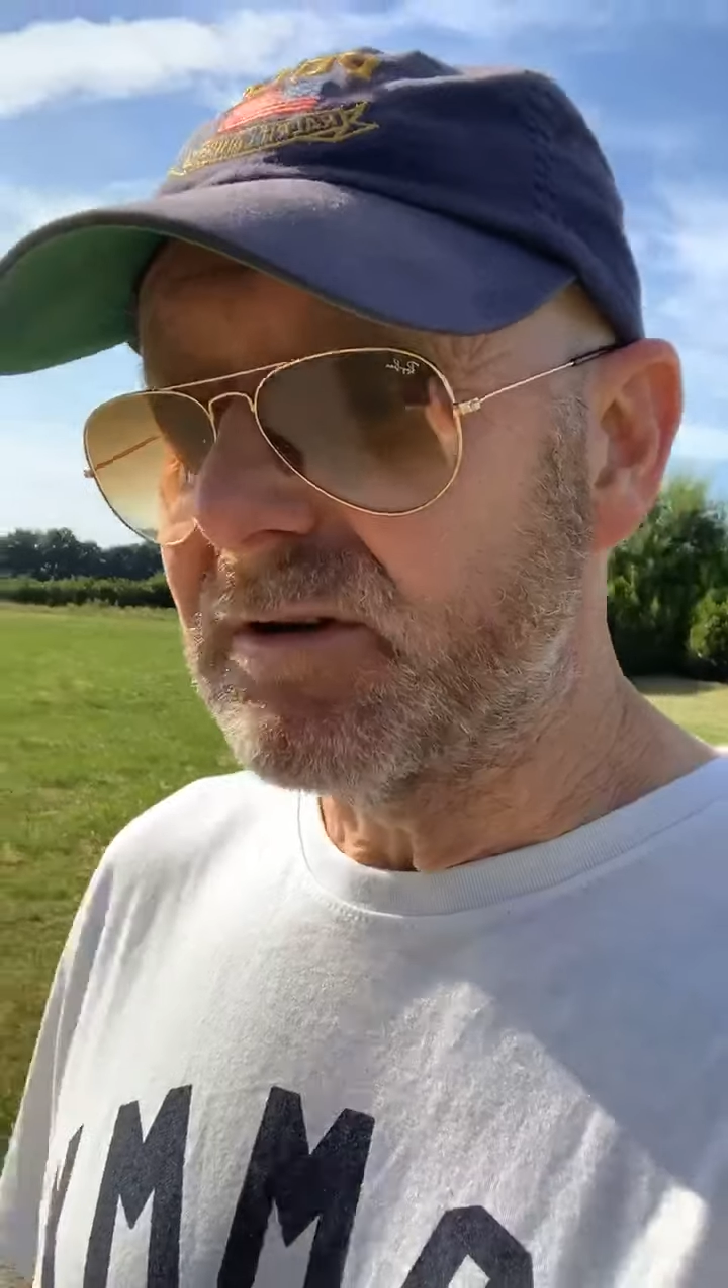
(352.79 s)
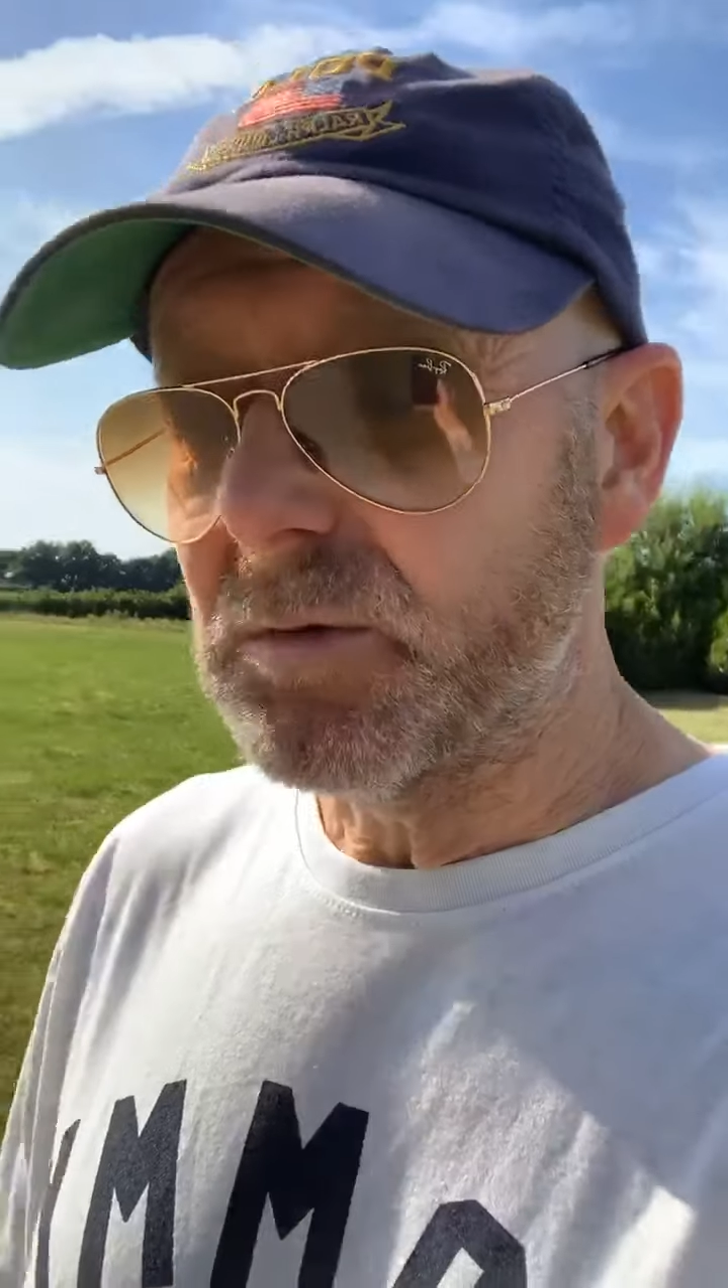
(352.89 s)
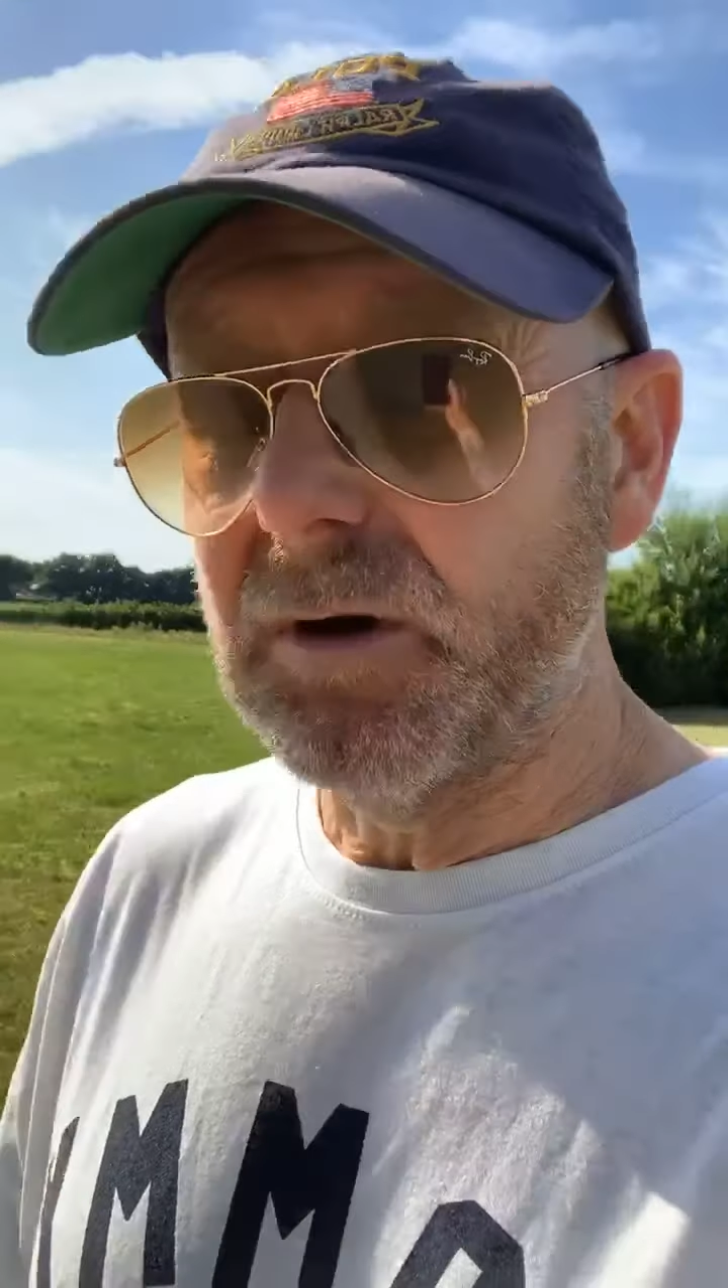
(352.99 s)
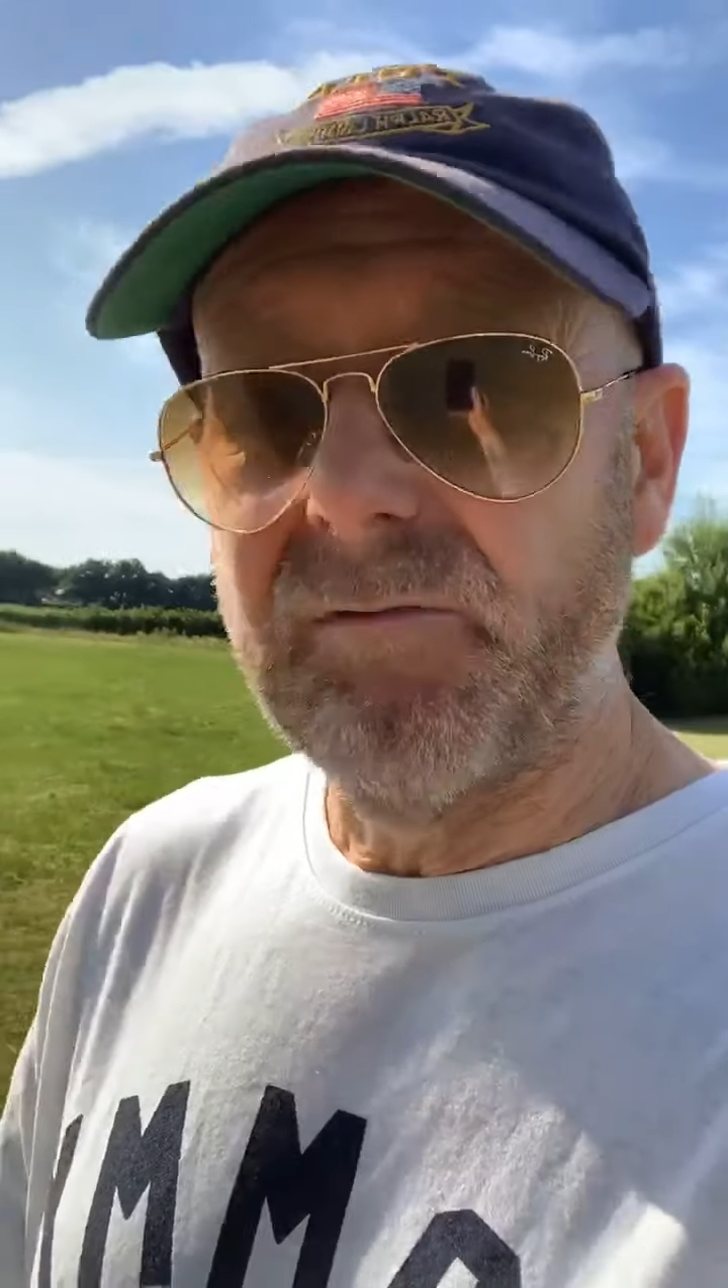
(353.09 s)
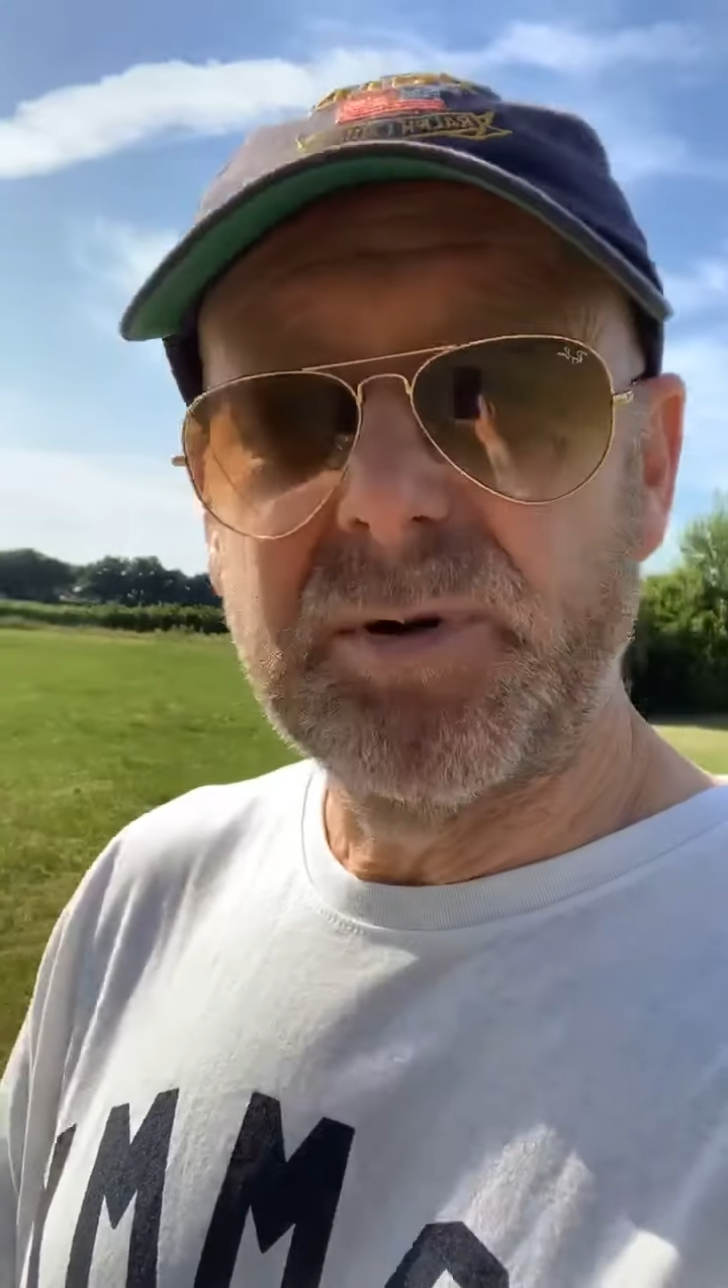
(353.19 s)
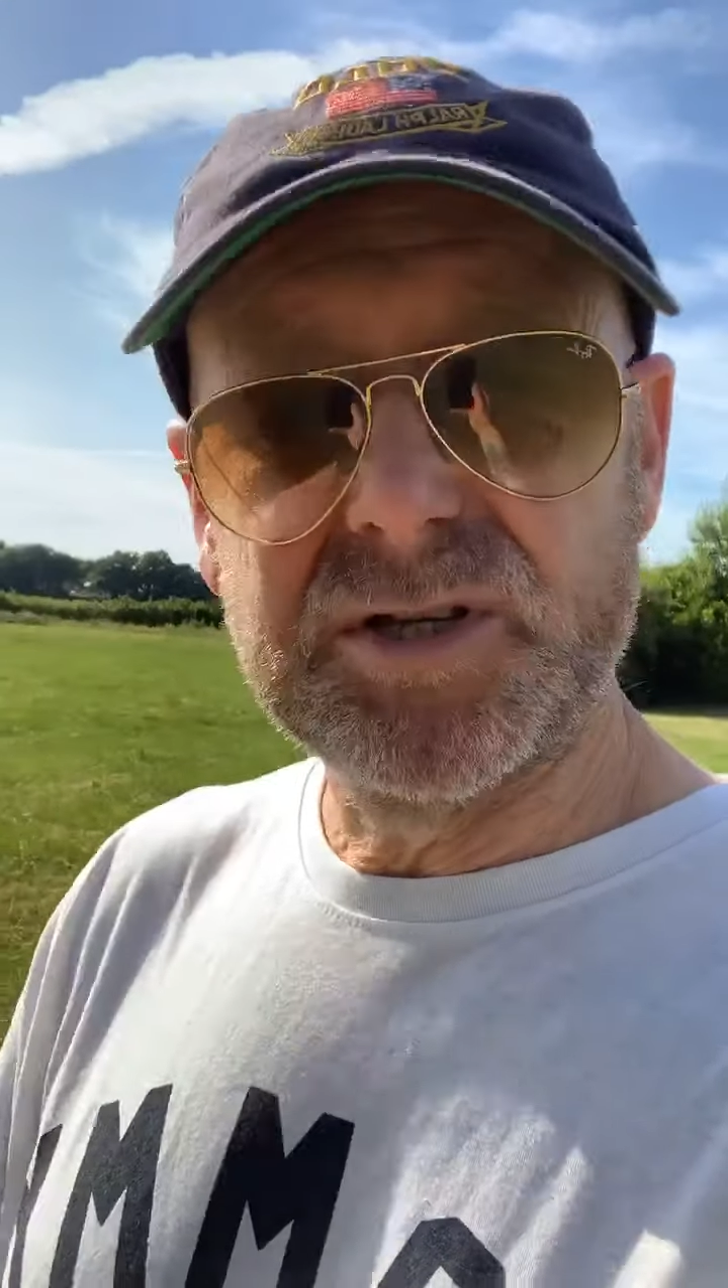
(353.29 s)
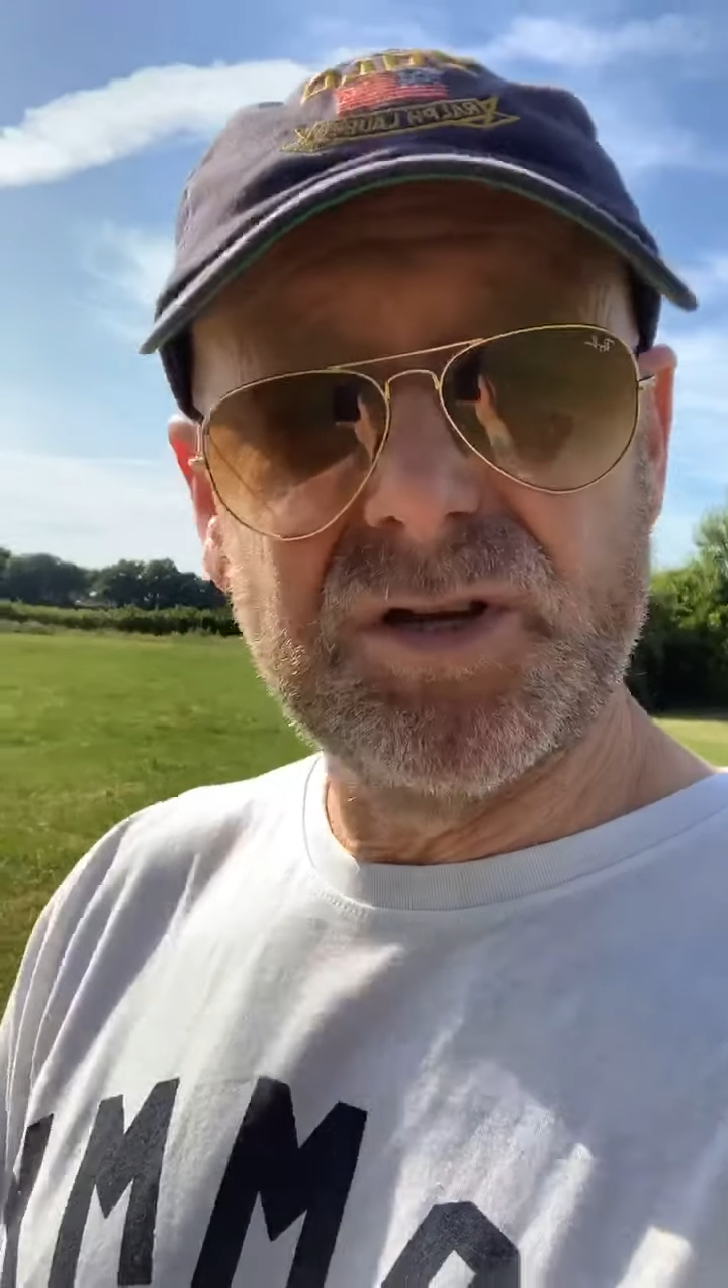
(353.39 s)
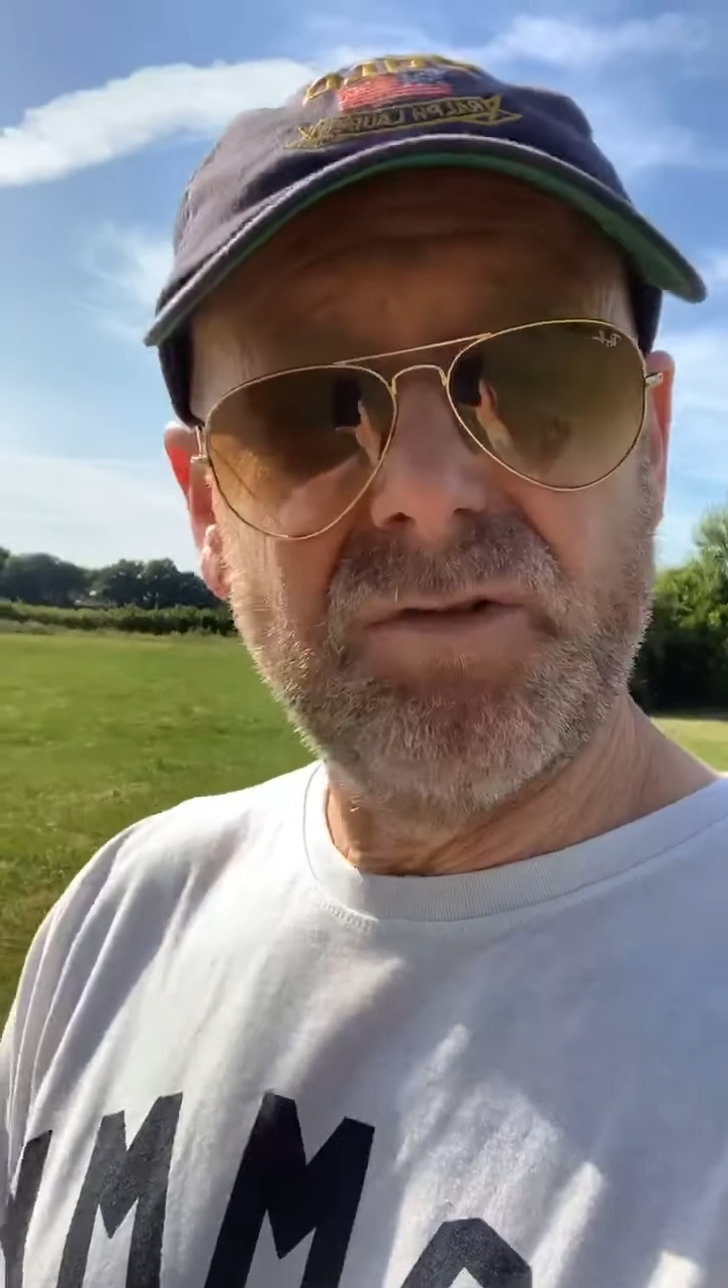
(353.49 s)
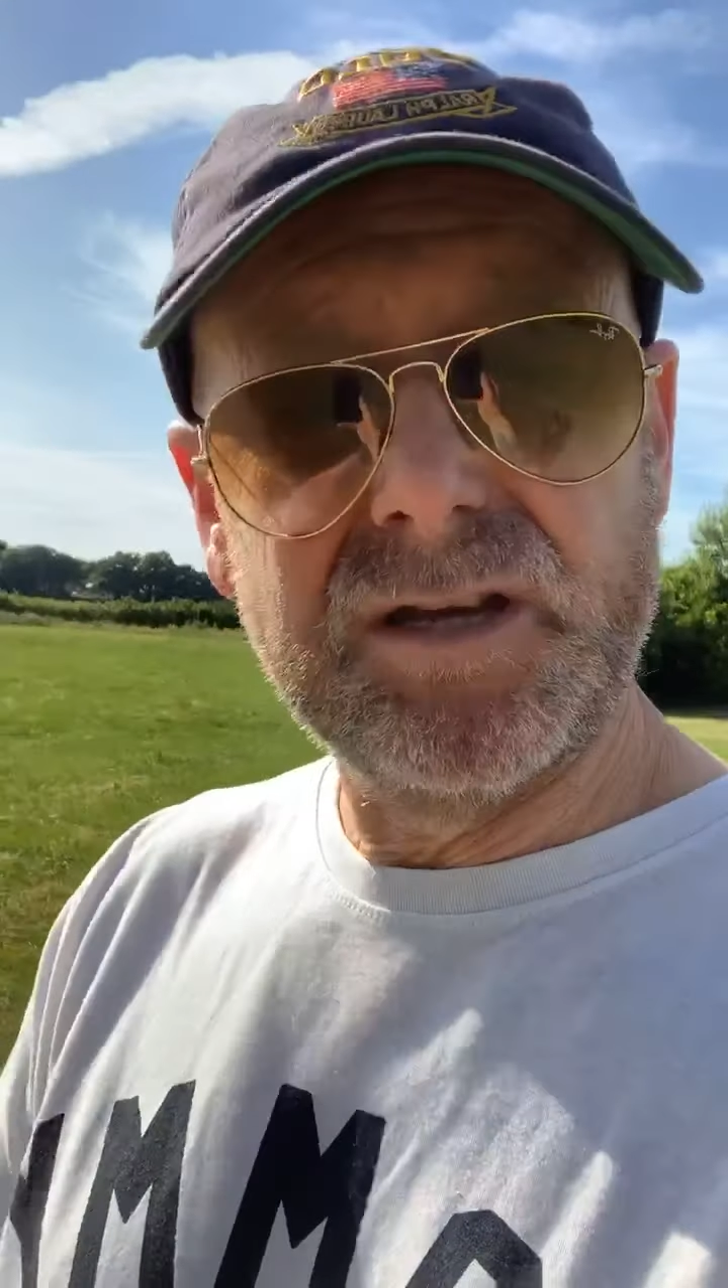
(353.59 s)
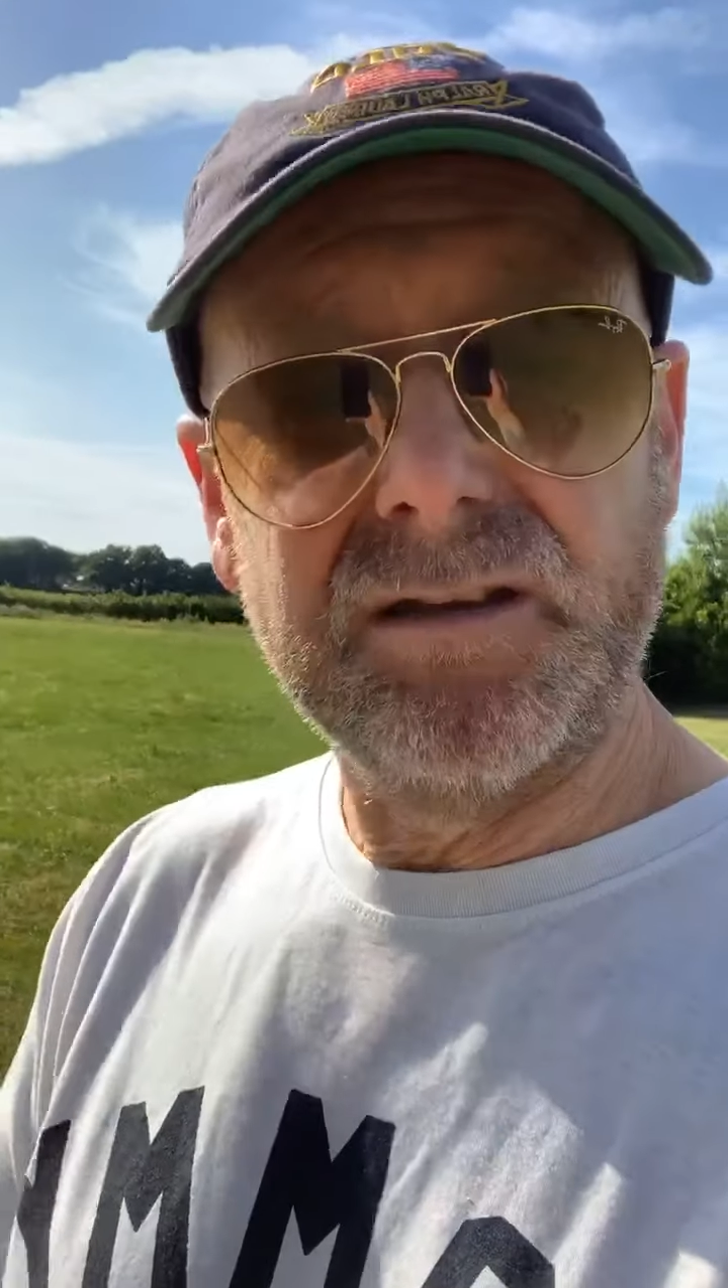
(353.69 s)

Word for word: it's worth pursuing